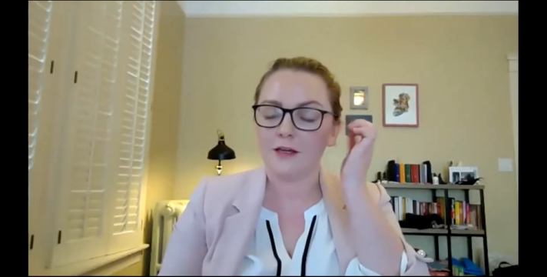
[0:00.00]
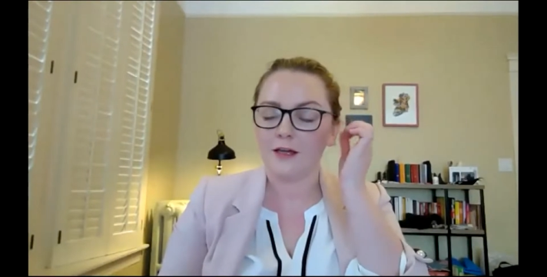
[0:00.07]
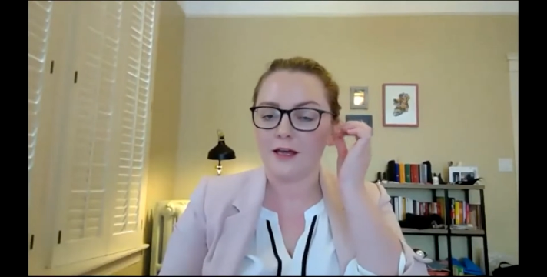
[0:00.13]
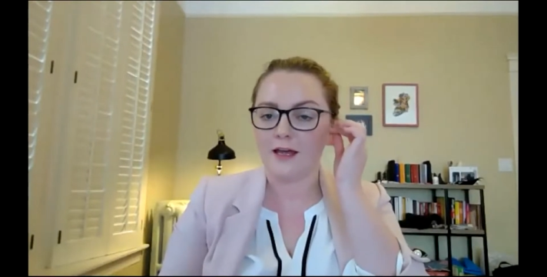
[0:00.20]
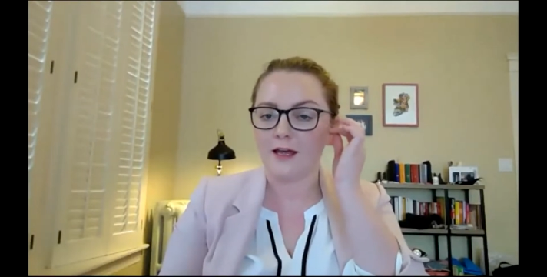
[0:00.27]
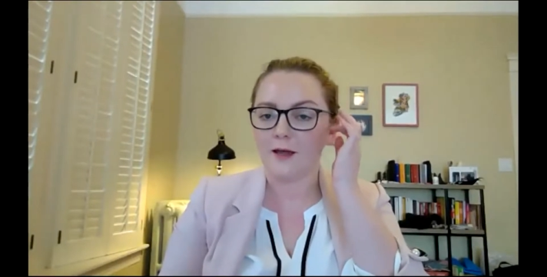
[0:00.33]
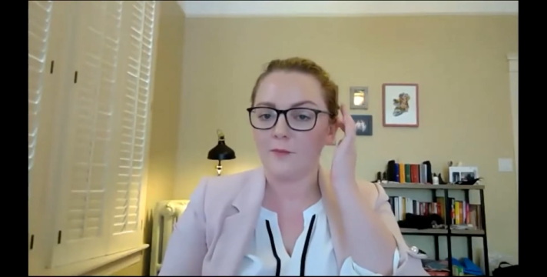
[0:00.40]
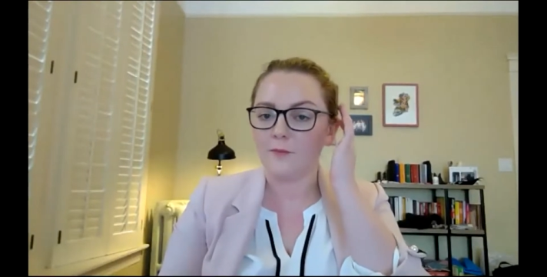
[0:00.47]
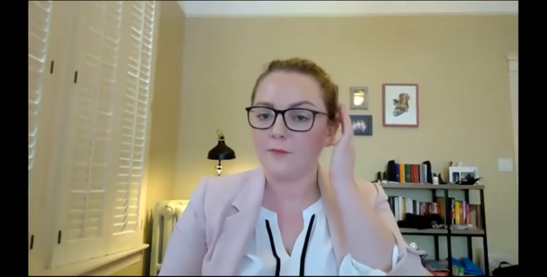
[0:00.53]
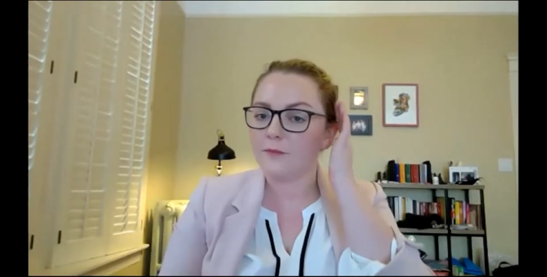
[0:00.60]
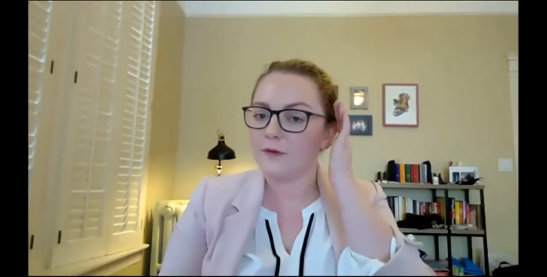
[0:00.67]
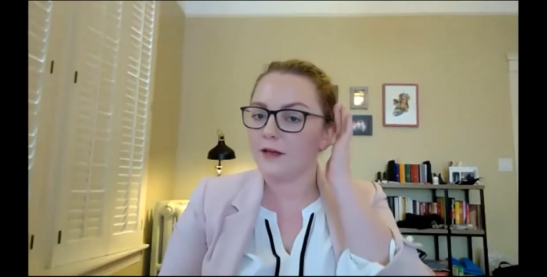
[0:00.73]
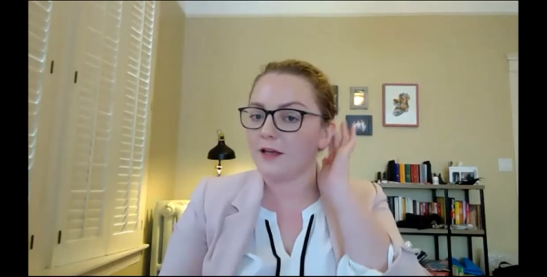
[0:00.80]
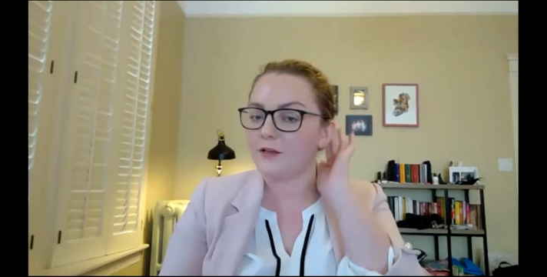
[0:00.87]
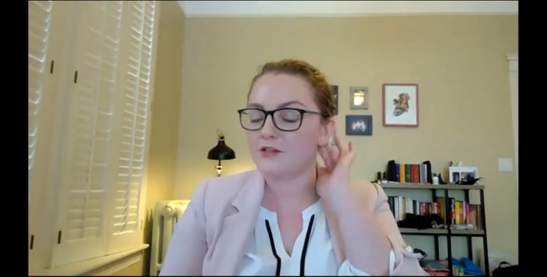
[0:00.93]
I
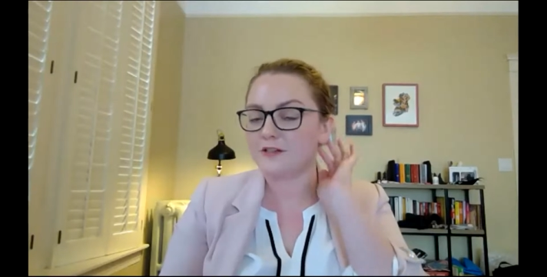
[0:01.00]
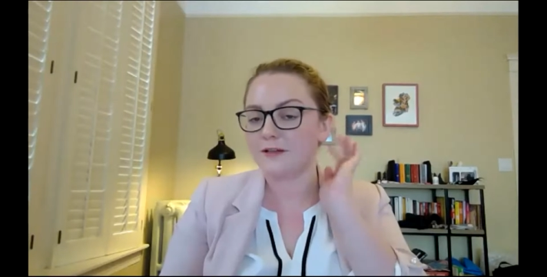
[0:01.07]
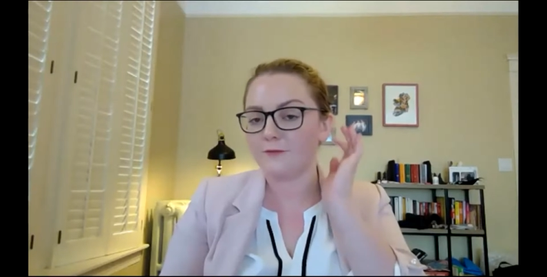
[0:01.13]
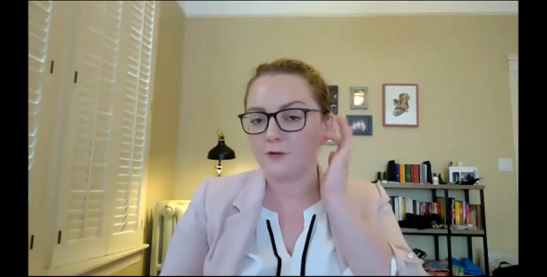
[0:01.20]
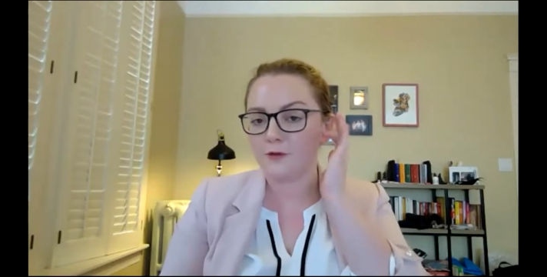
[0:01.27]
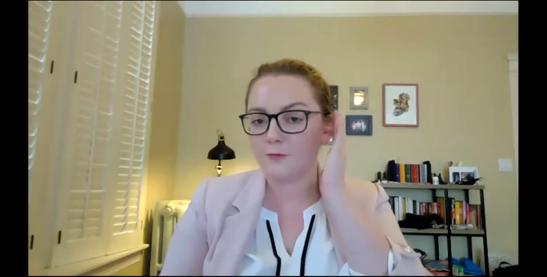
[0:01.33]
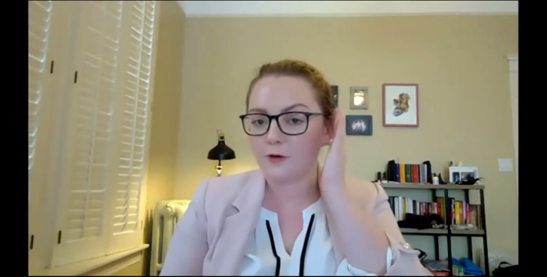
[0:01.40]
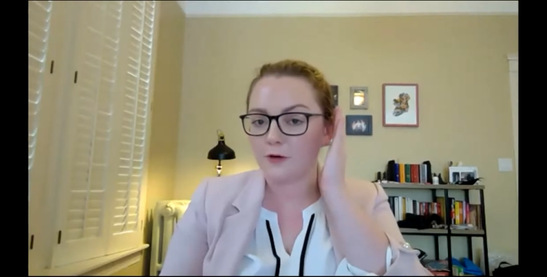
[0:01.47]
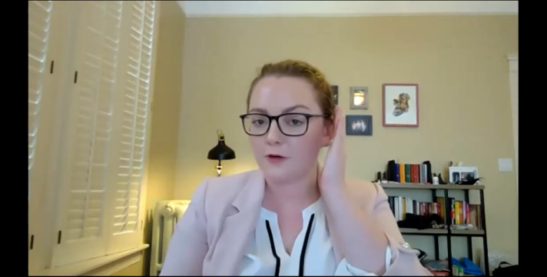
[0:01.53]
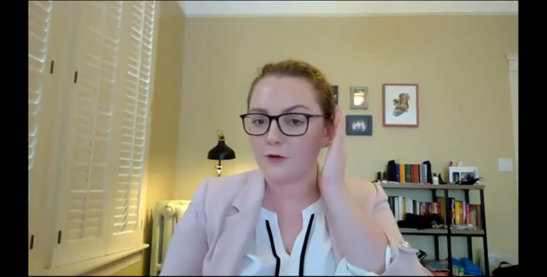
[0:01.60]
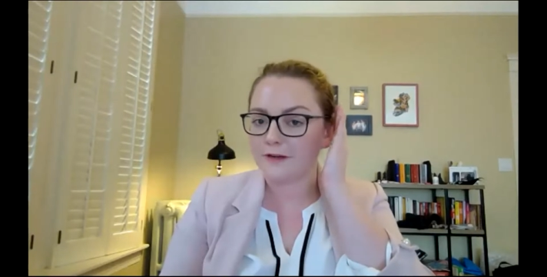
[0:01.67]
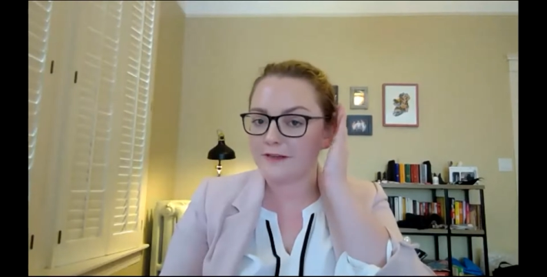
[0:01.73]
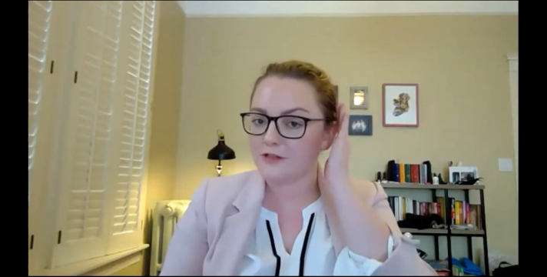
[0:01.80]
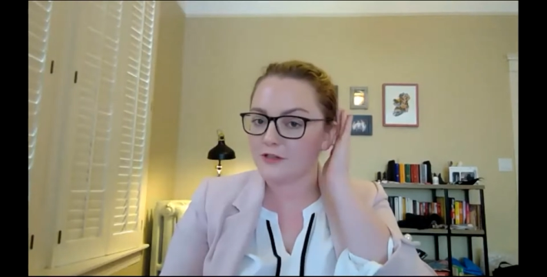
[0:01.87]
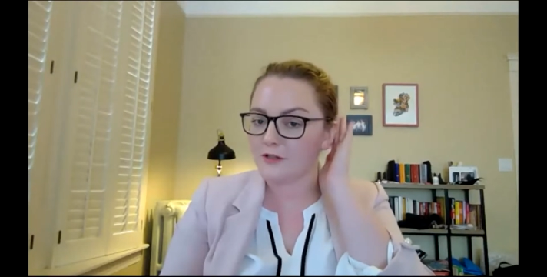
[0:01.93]
just have one more
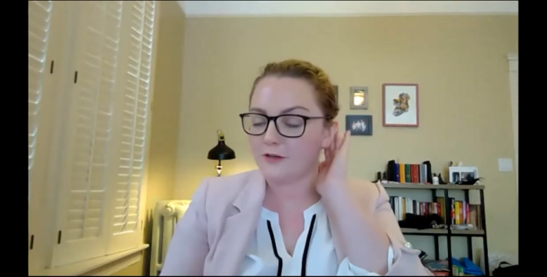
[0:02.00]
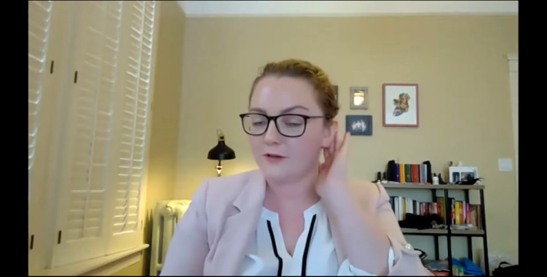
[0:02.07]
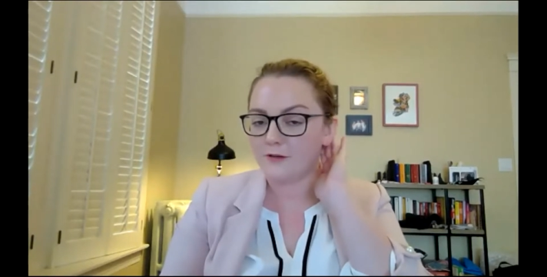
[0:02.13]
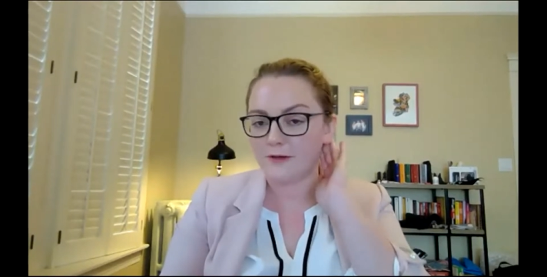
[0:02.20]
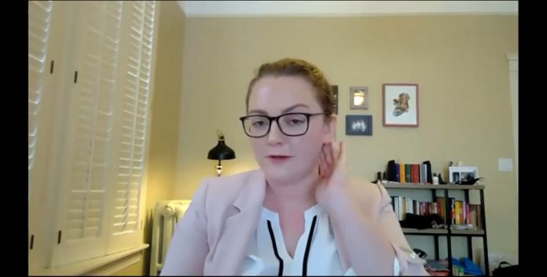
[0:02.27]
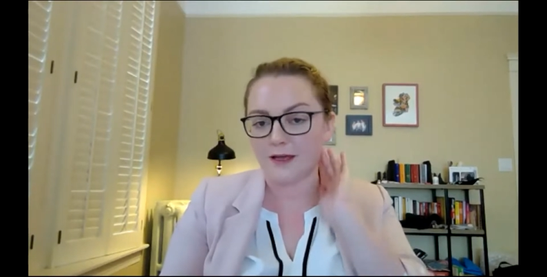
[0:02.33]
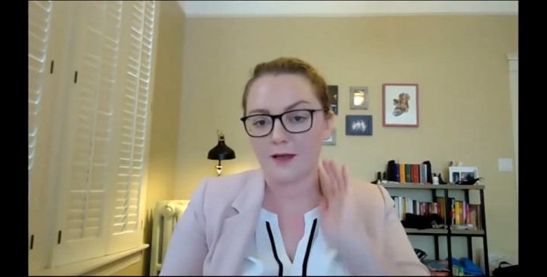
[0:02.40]
question